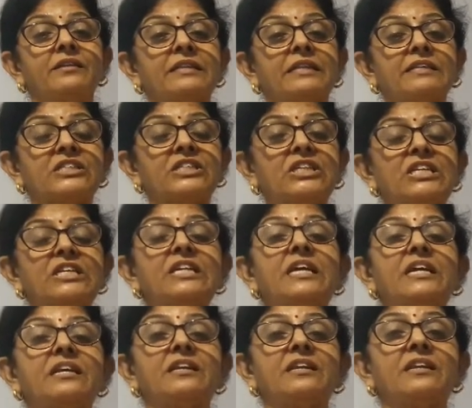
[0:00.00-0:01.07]
the
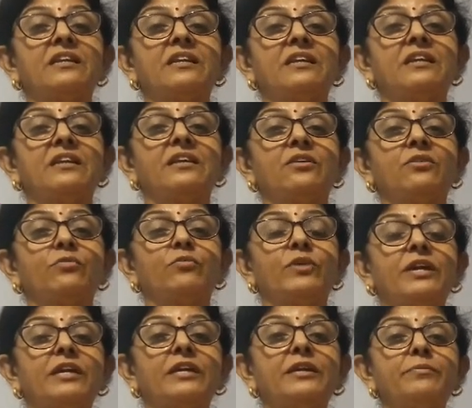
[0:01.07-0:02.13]
children
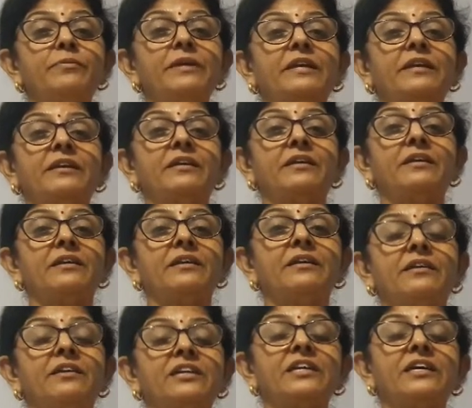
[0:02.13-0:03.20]
were living
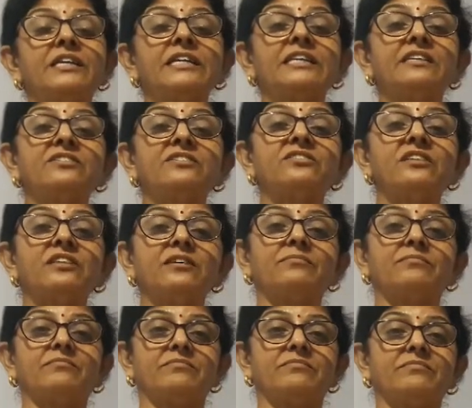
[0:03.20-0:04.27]
here in a
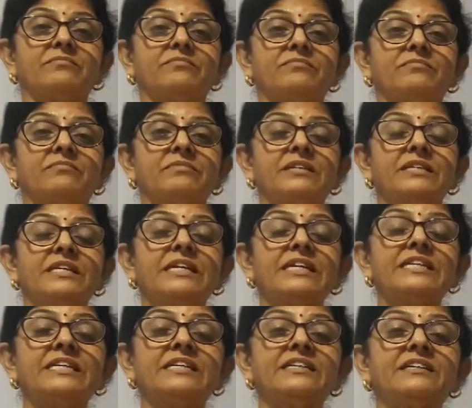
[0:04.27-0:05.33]
slum,
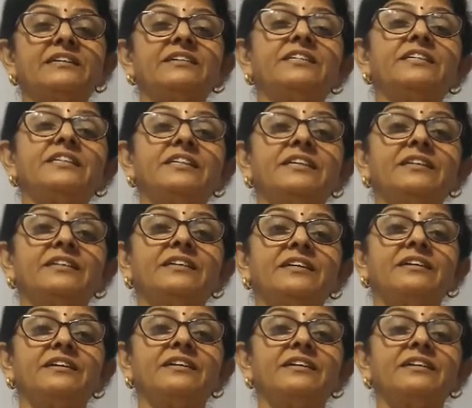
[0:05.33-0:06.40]
in a dirty area.
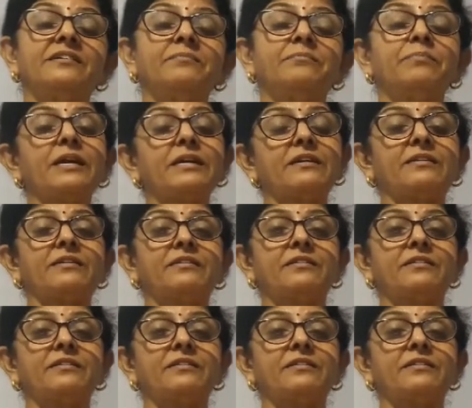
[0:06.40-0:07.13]
But